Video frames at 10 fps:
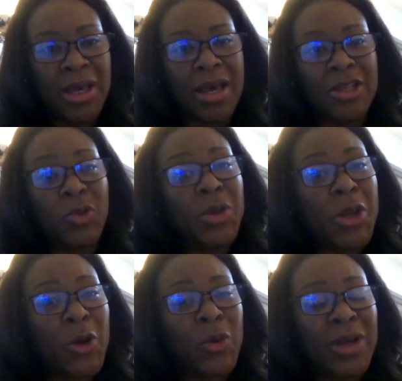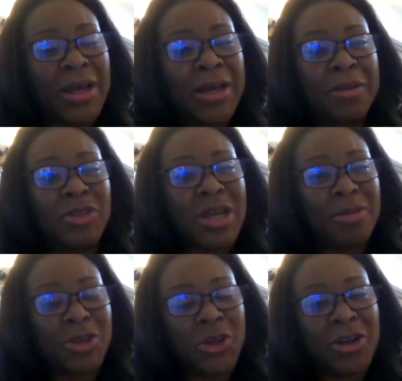as we know,
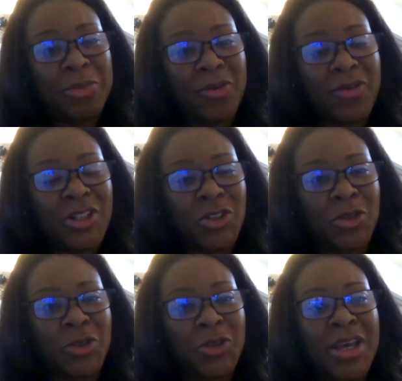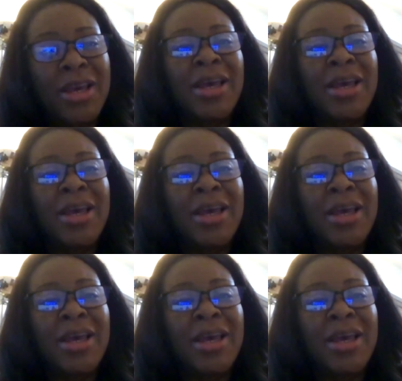cybersecurity professionals